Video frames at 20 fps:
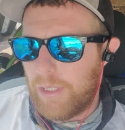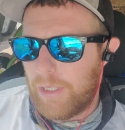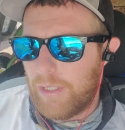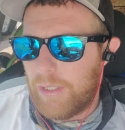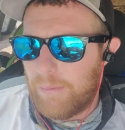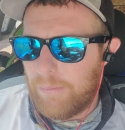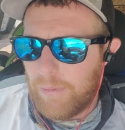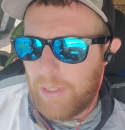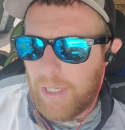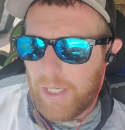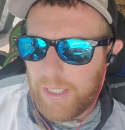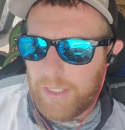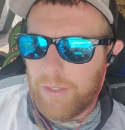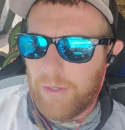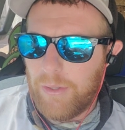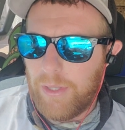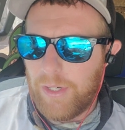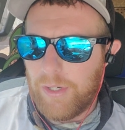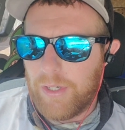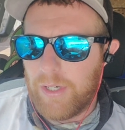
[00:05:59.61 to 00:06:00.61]
Um, and I
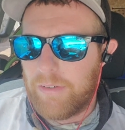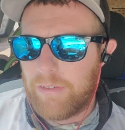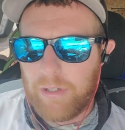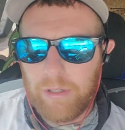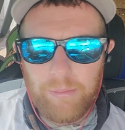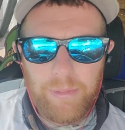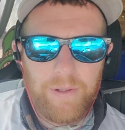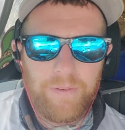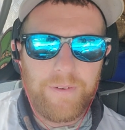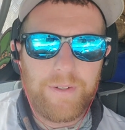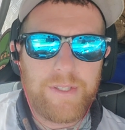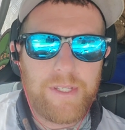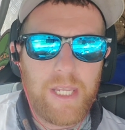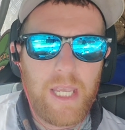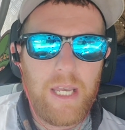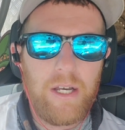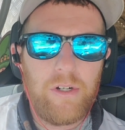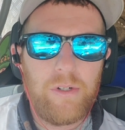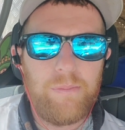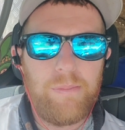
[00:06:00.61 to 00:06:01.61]
know that you're never going to be able to
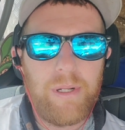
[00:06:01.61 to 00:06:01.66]
tell,